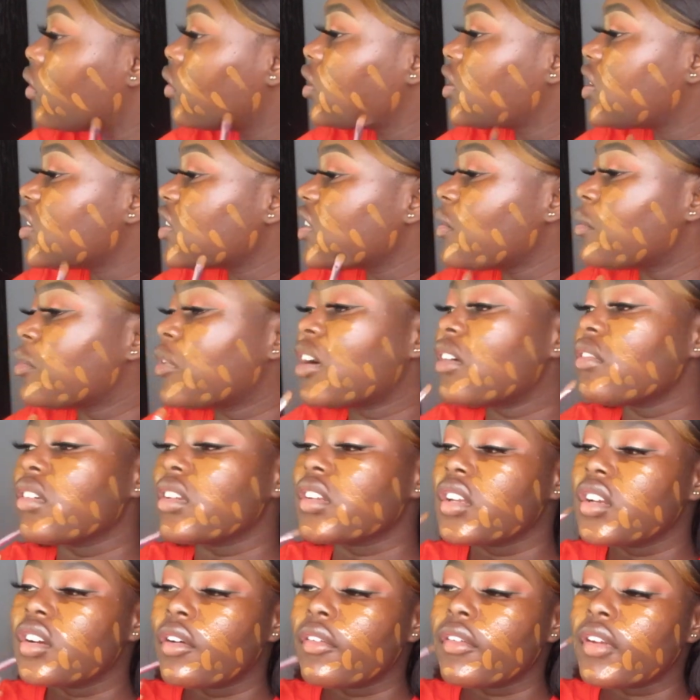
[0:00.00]
since I'm not
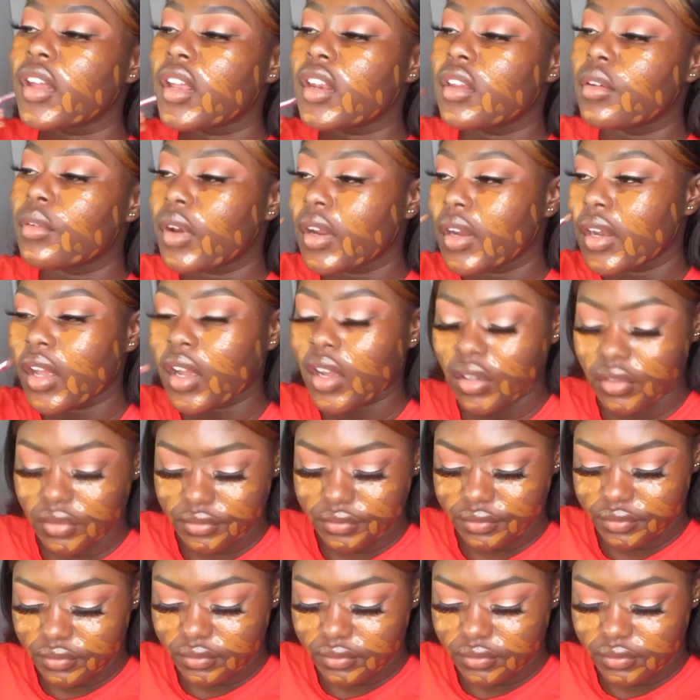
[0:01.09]
really going anywhere now.